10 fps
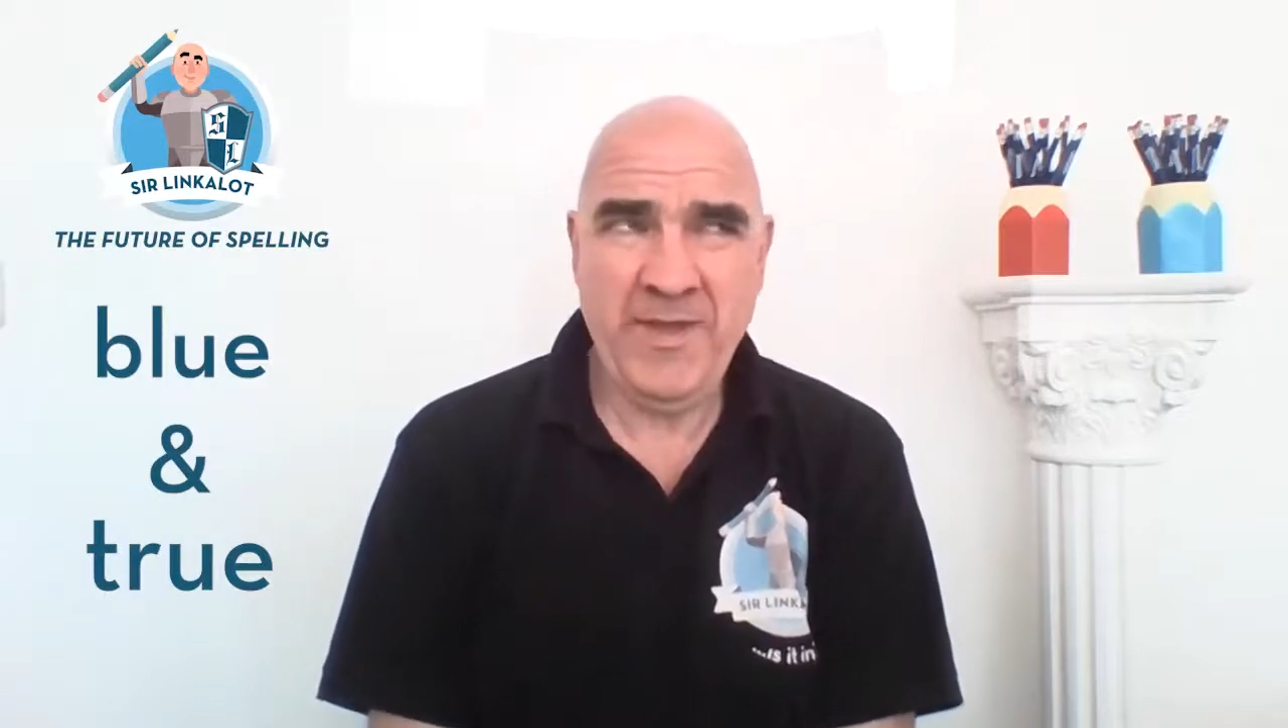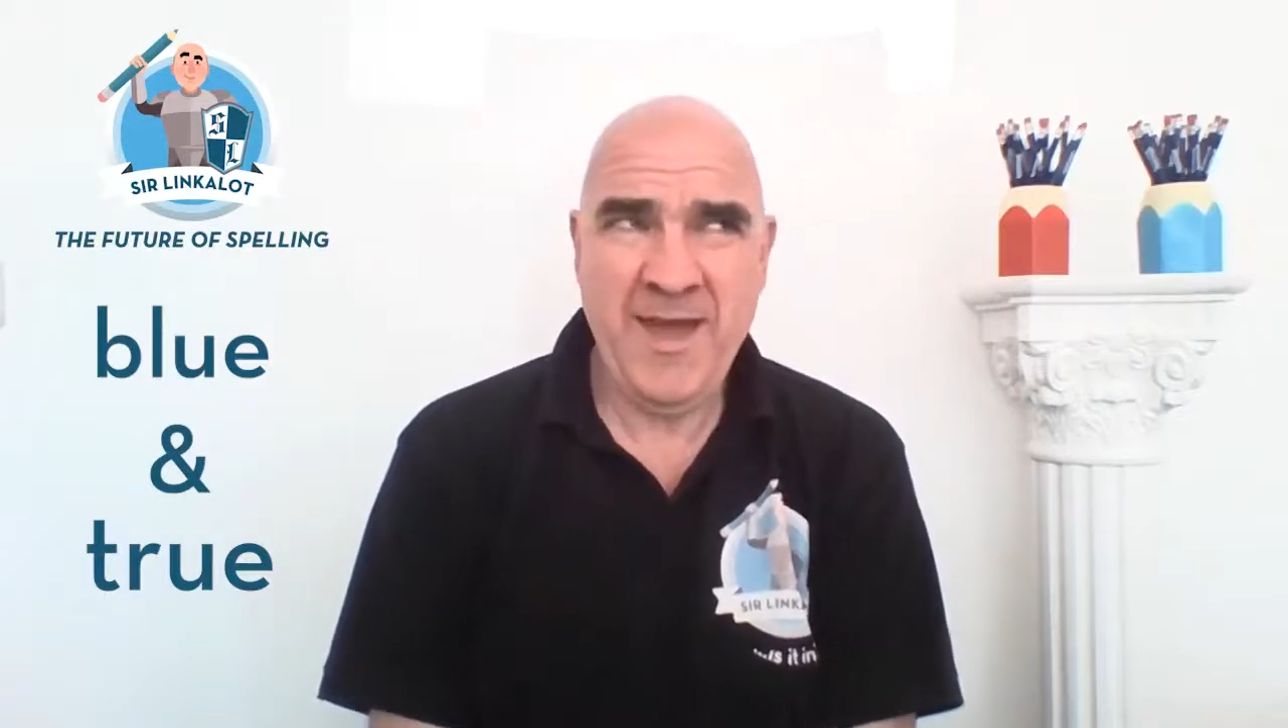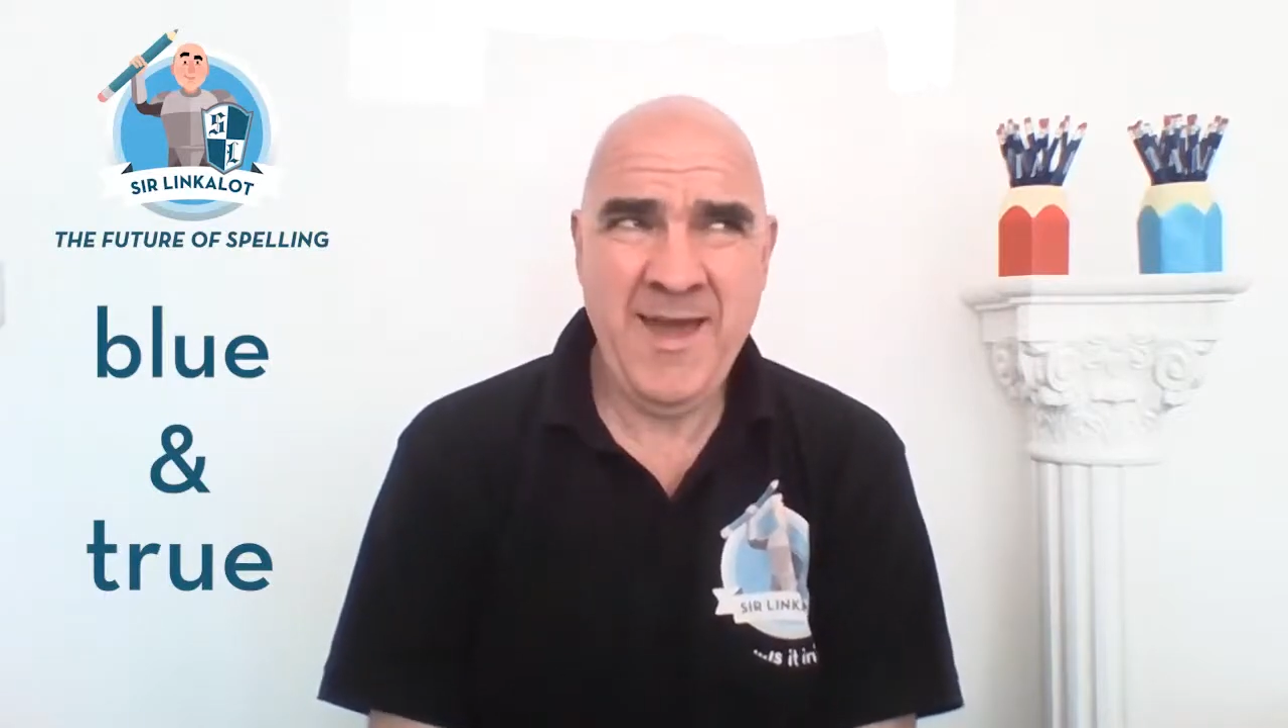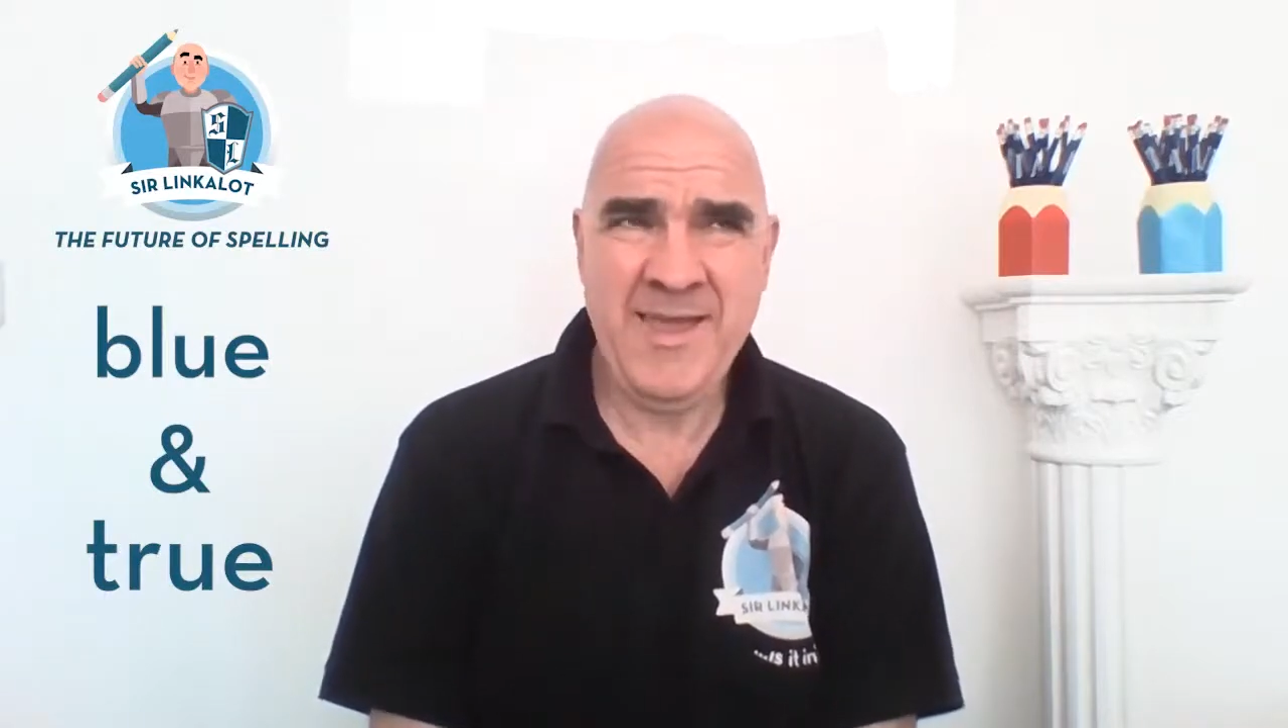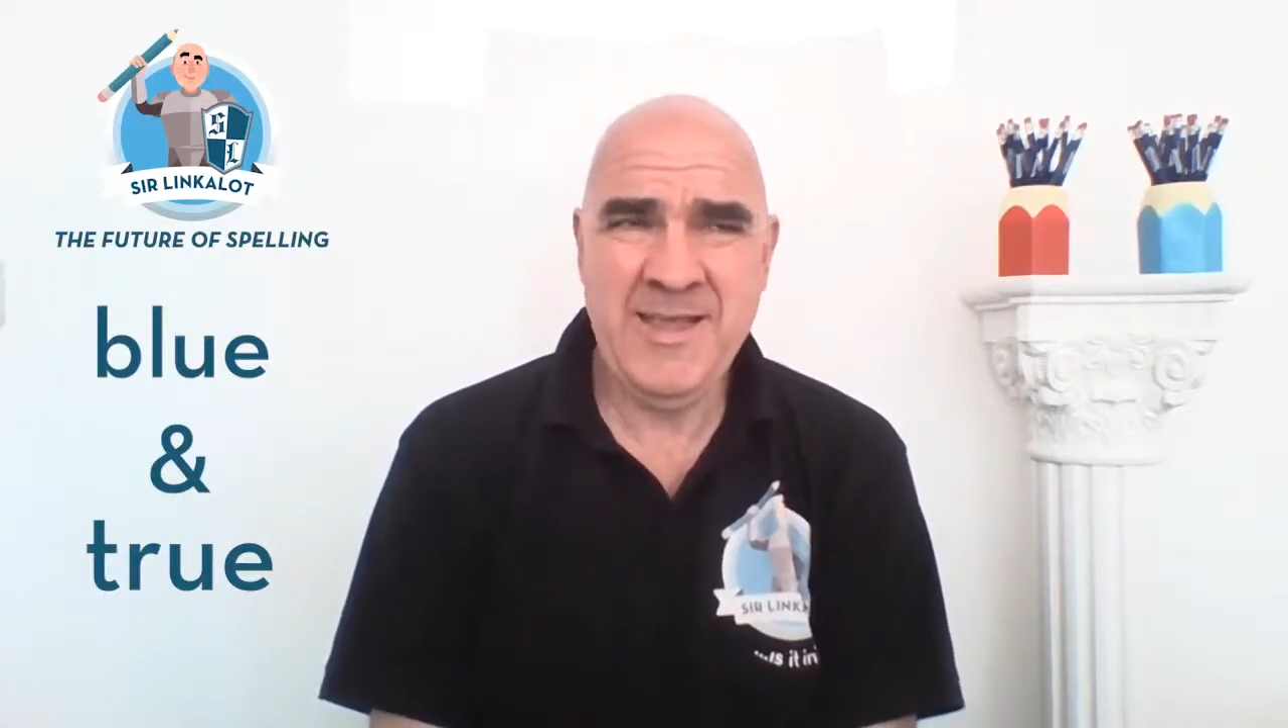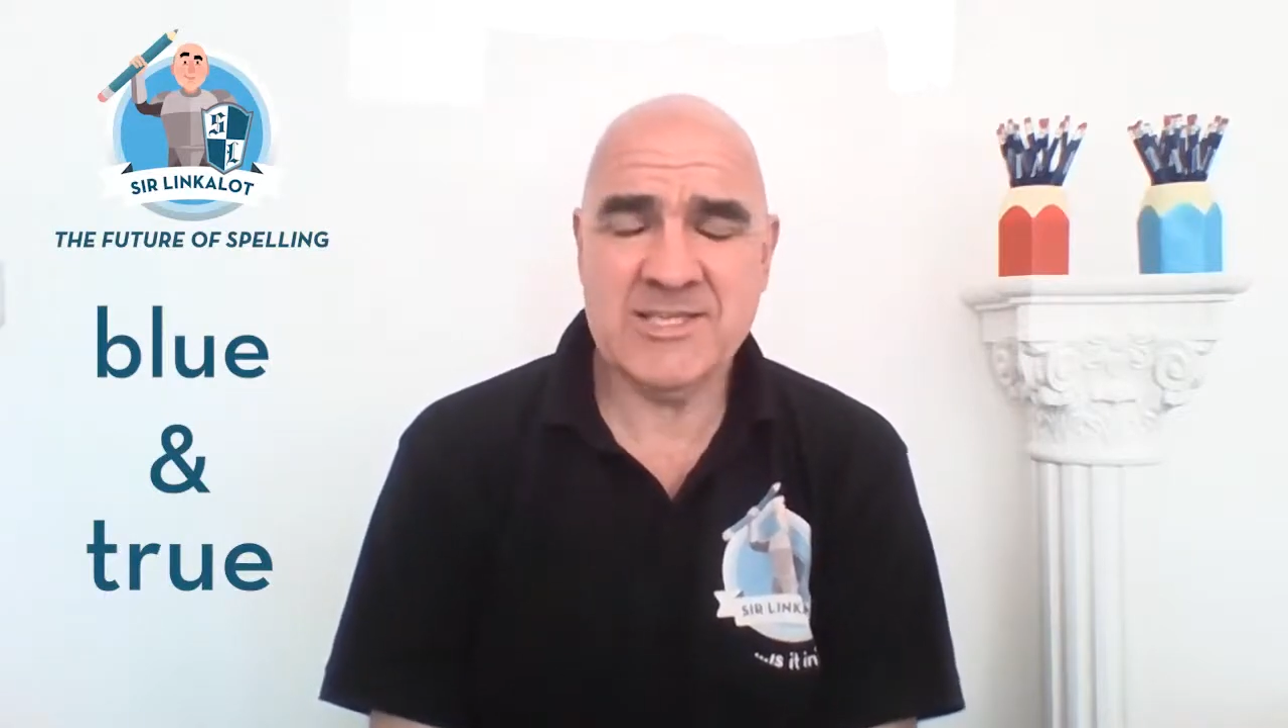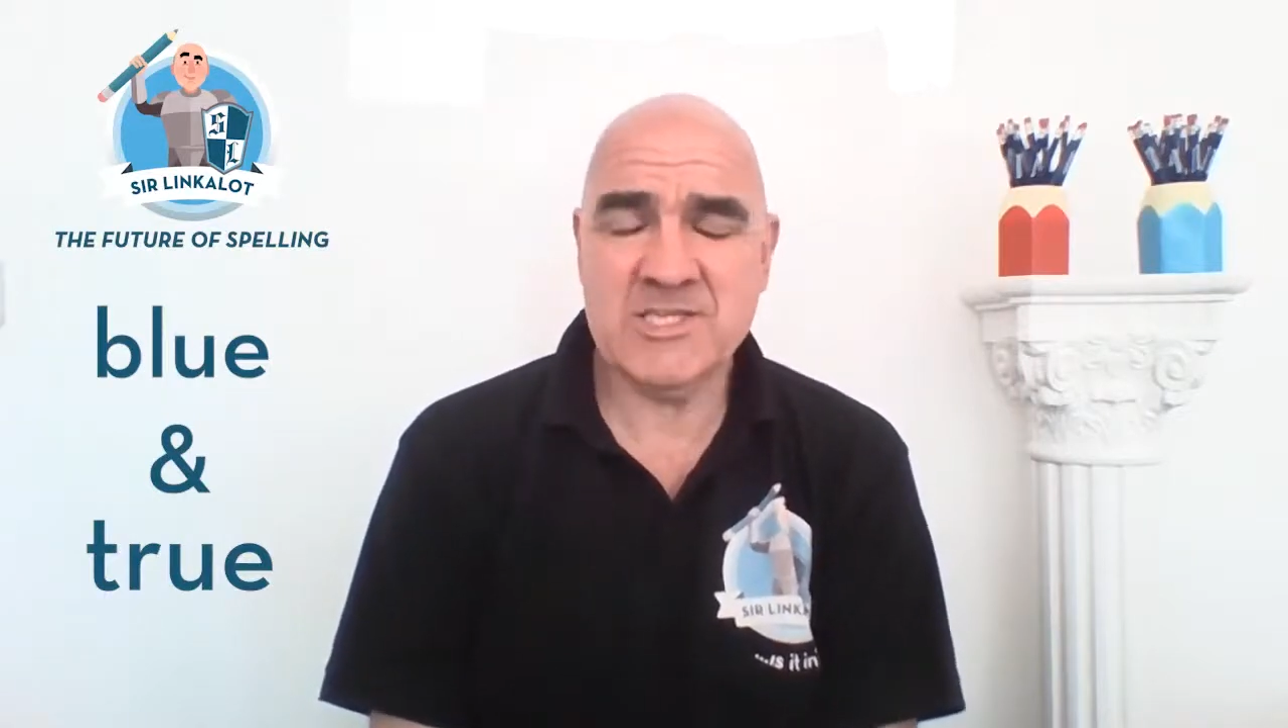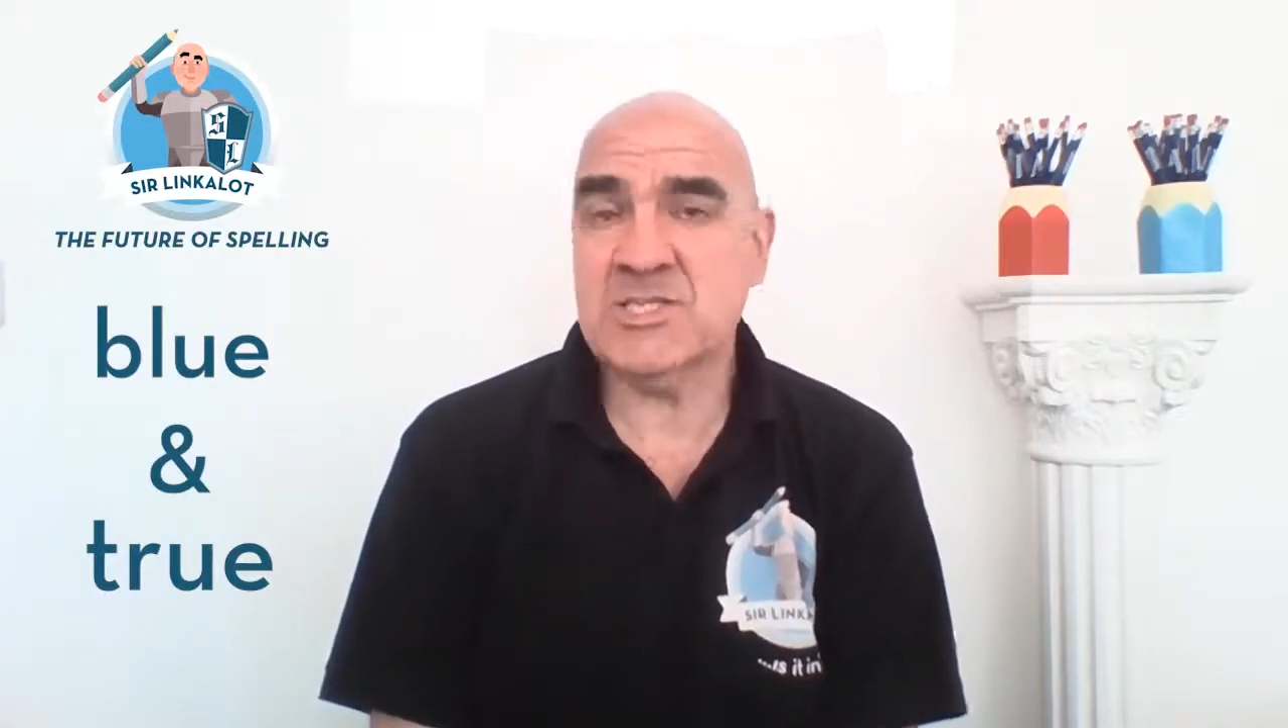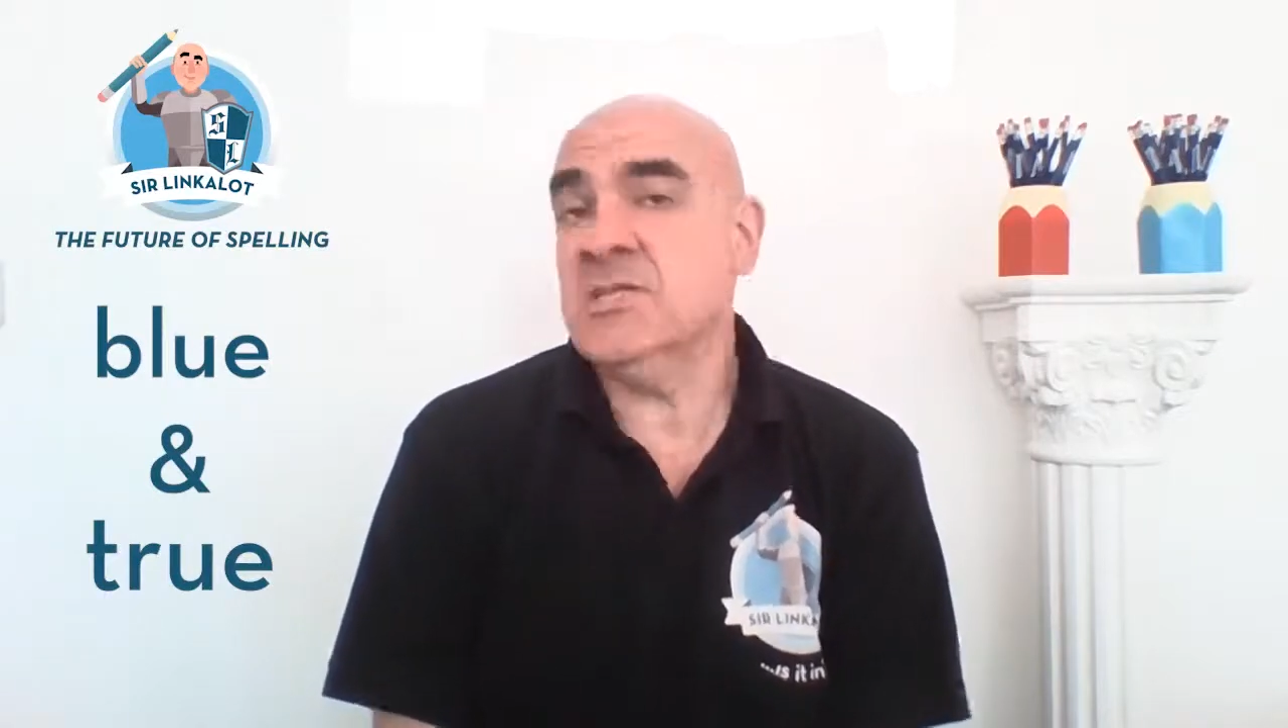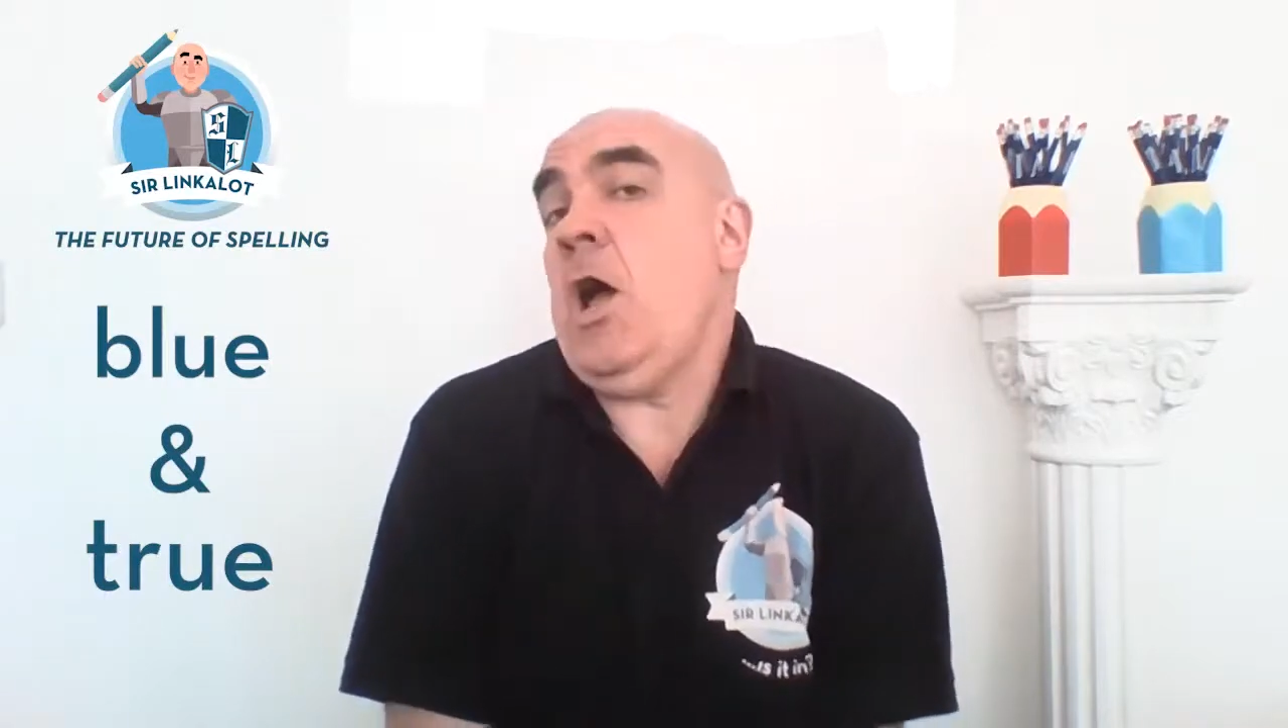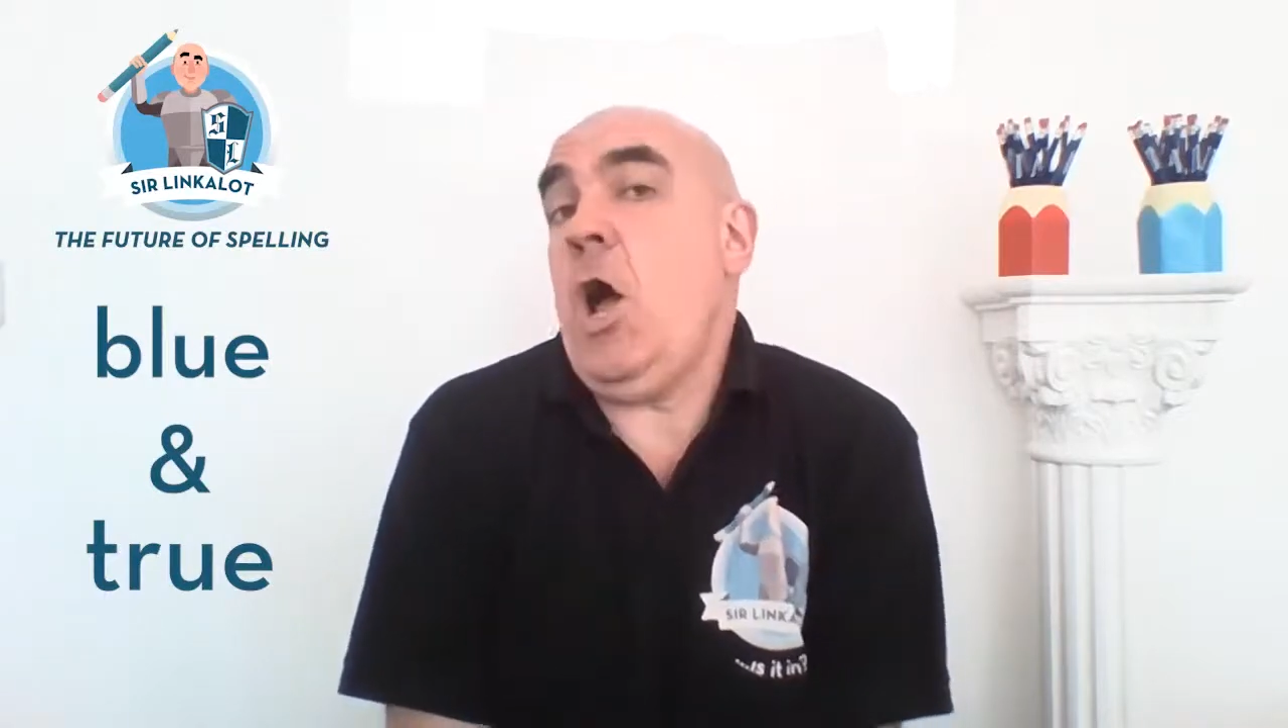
case.